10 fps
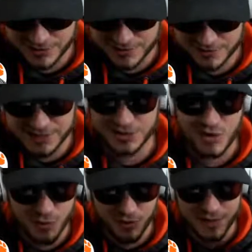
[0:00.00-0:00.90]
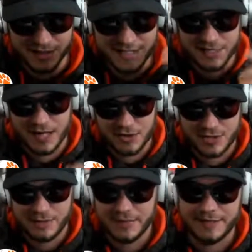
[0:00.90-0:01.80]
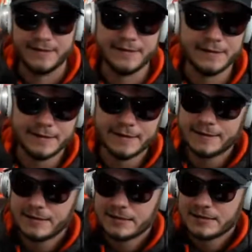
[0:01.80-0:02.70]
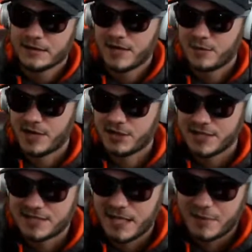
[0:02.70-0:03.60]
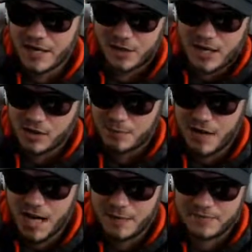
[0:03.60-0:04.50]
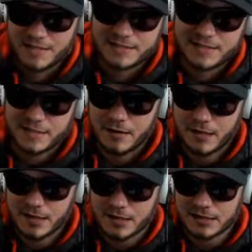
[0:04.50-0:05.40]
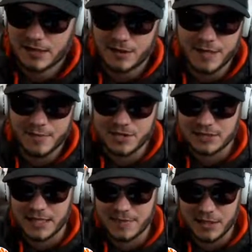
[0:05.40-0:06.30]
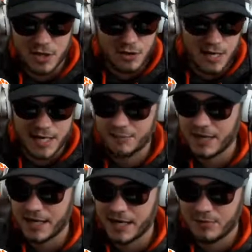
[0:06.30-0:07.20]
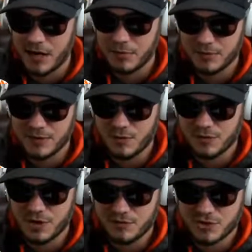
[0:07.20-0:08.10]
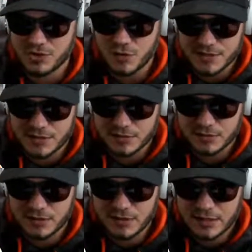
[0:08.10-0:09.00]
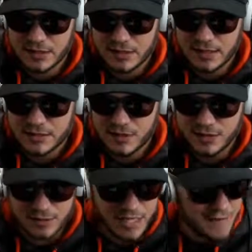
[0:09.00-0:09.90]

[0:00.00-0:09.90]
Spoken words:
that know more about technology than me. So anyway, do you see a better color pop? Do you see a clearer image? Let me know. And I probably won't know for sure until I do a live